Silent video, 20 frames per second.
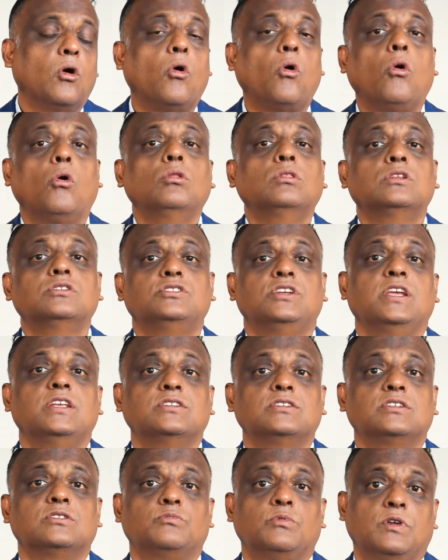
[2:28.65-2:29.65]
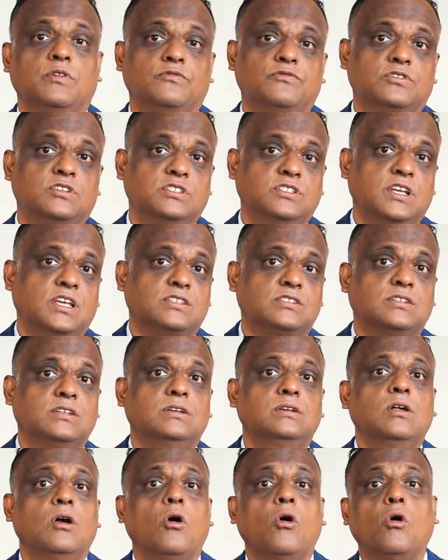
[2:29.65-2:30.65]
all the changes we have
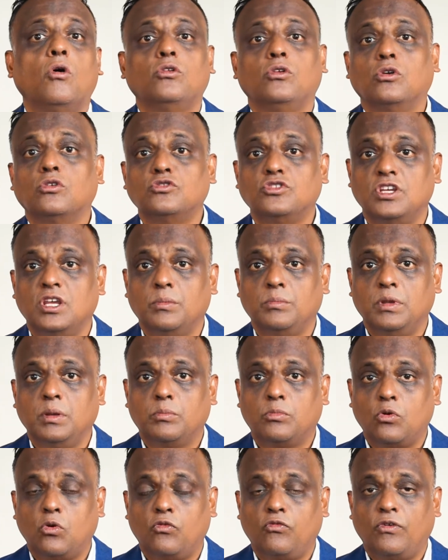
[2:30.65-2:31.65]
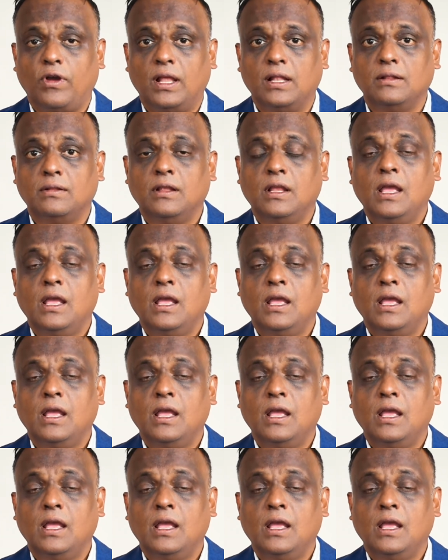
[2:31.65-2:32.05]
suggested on your GMB profile.